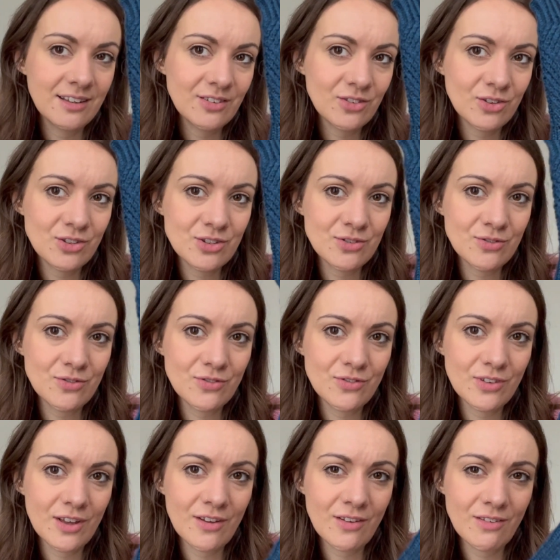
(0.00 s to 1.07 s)
sort of
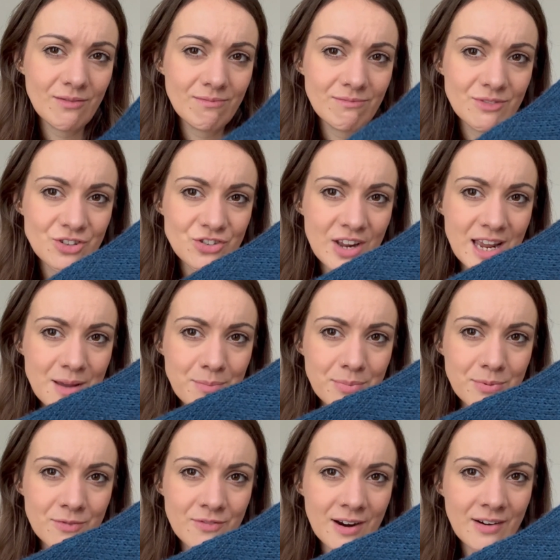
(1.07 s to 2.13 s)
shape,
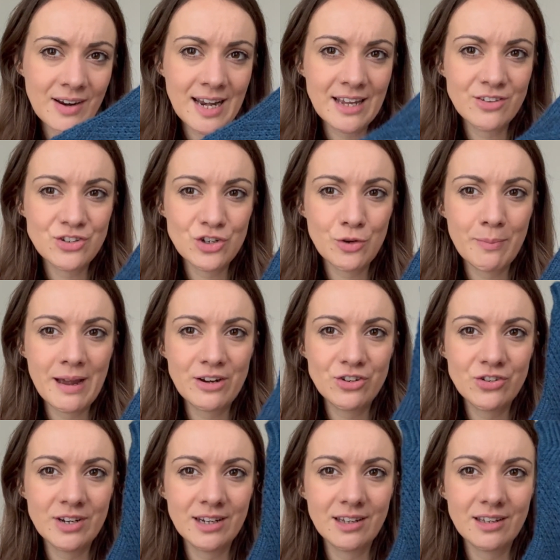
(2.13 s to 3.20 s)
very like
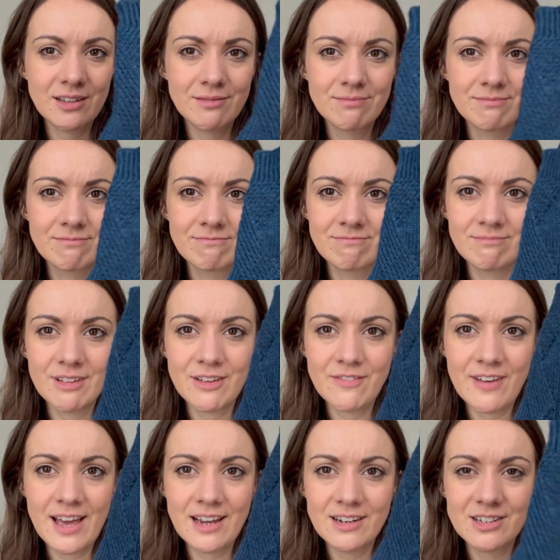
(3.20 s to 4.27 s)
geometric
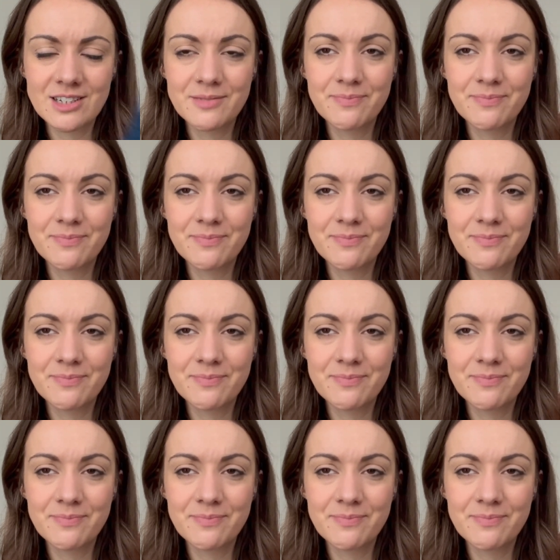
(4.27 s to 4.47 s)
effect.